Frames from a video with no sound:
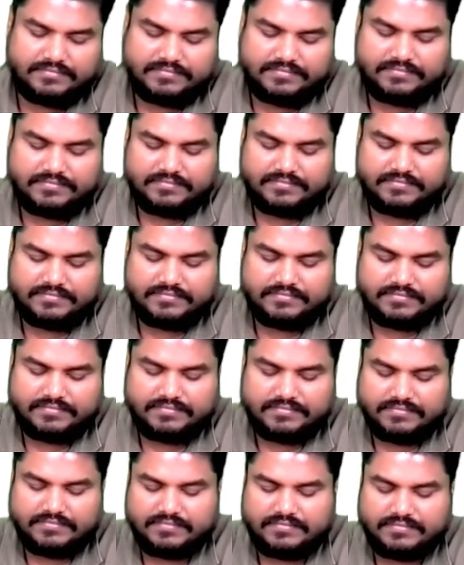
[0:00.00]

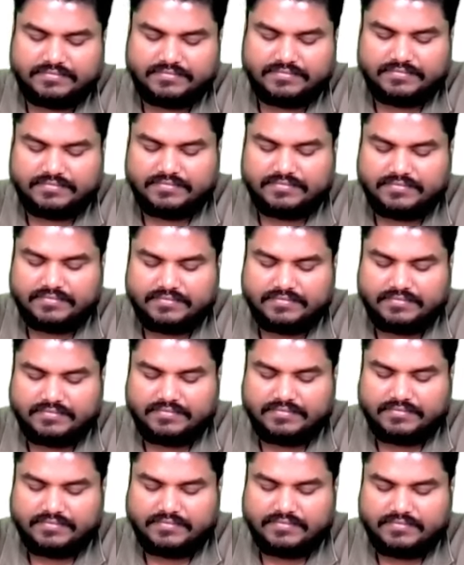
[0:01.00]

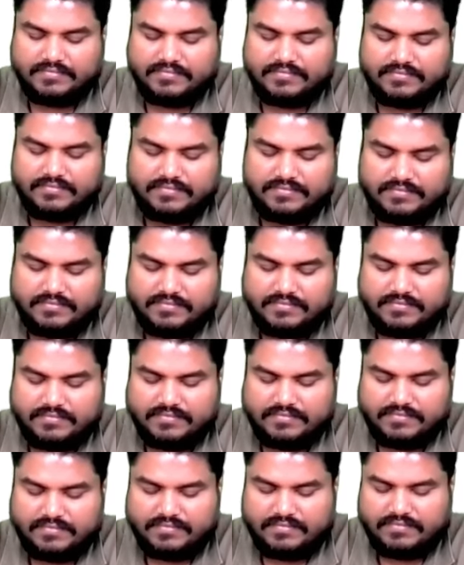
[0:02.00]

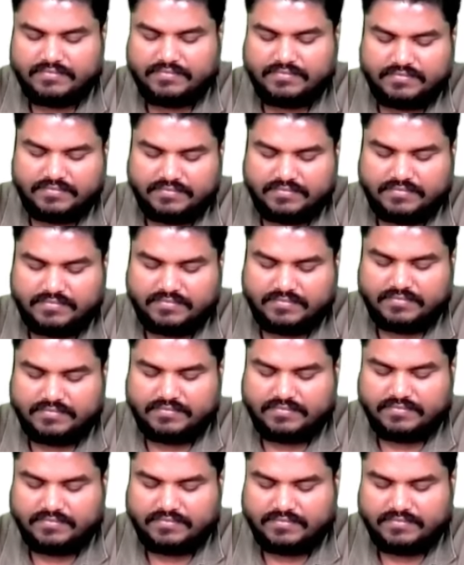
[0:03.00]

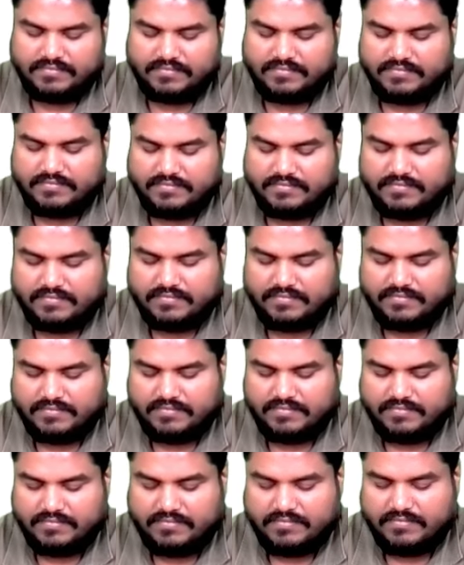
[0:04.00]

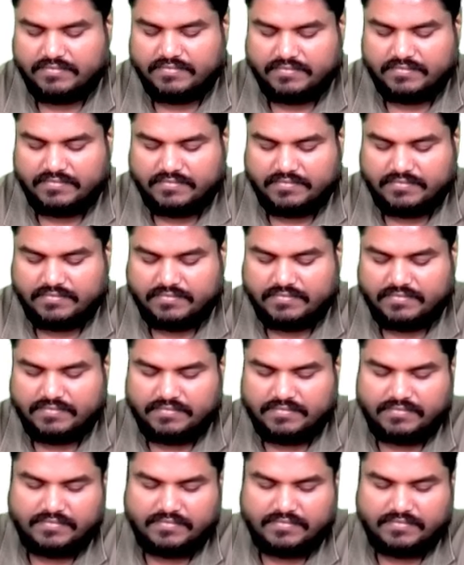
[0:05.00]
Nobody speaks.